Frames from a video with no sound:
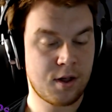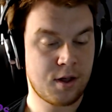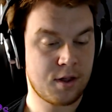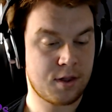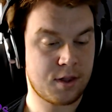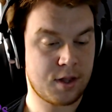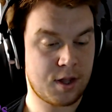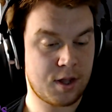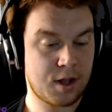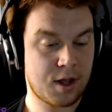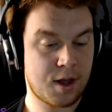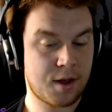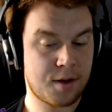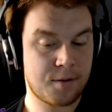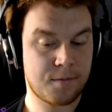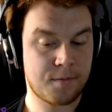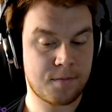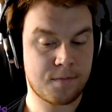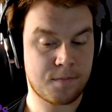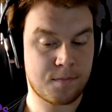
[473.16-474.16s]

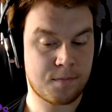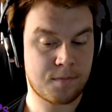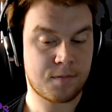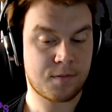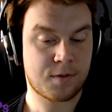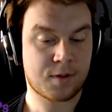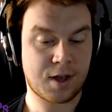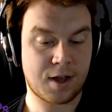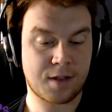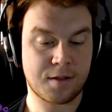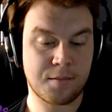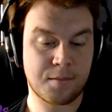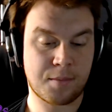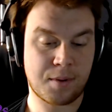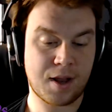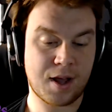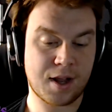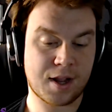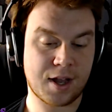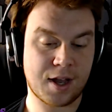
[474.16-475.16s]
The Titan
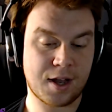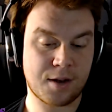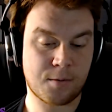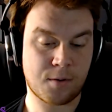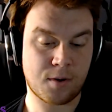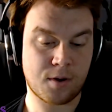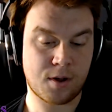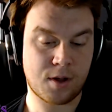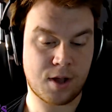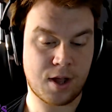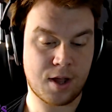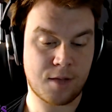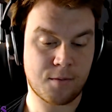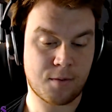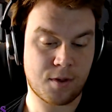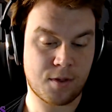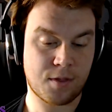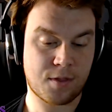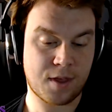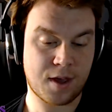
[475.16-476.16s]
Black had
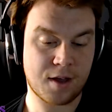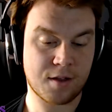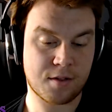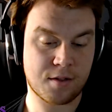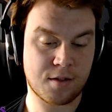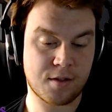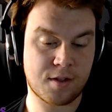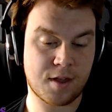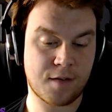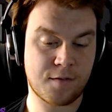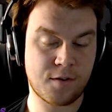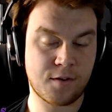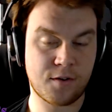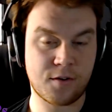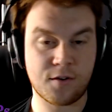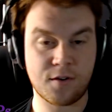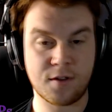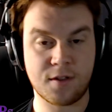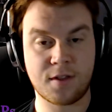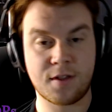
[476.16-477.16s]

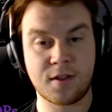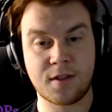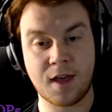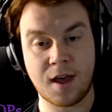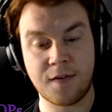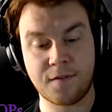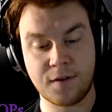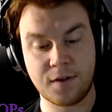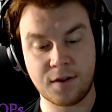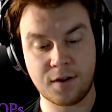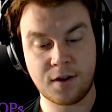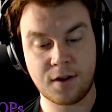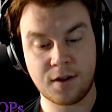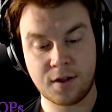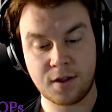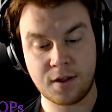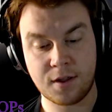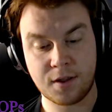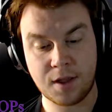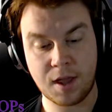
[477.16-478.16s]
1,707
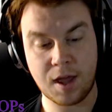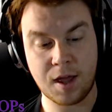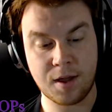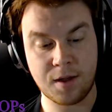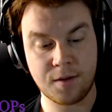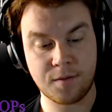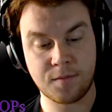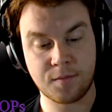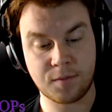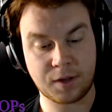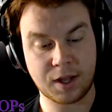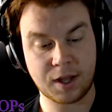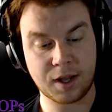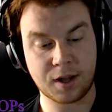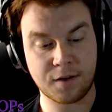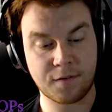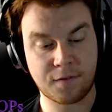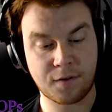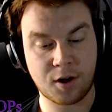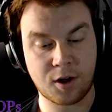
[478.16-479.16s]

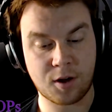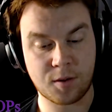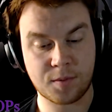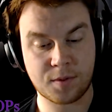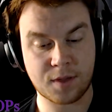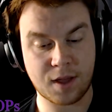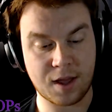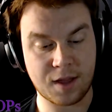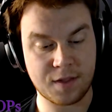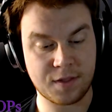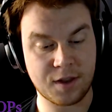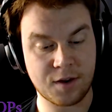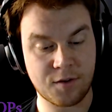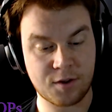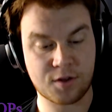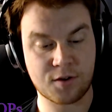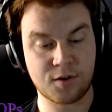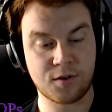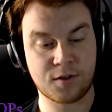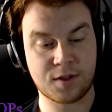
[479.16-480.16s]
gigaflops, and the
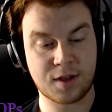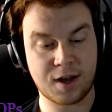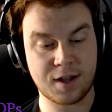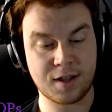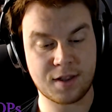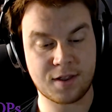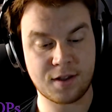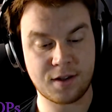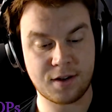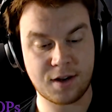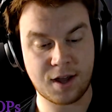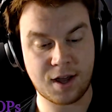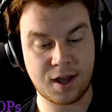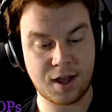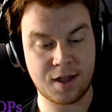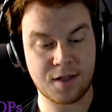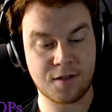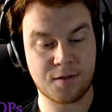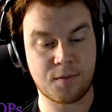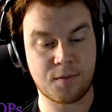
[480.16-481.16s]
original Titan has